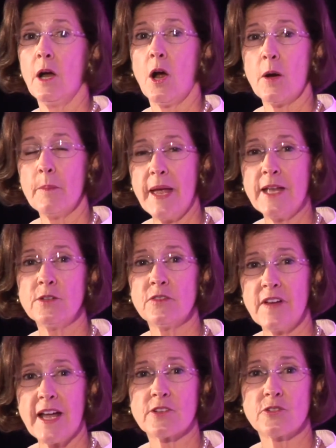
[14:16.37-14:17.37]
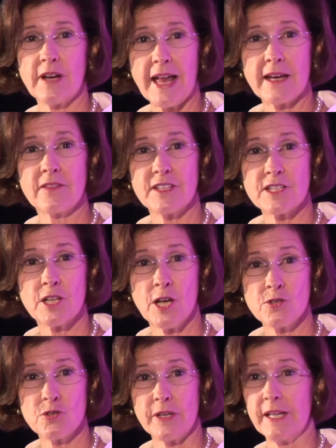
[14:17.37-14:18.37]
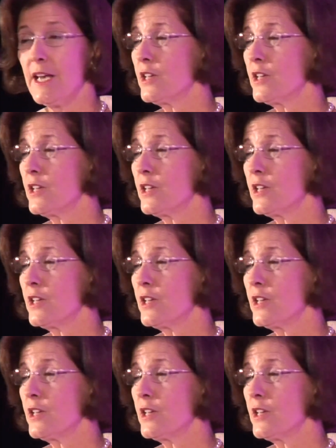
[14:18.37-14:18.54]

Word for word: are manufactured out of this country?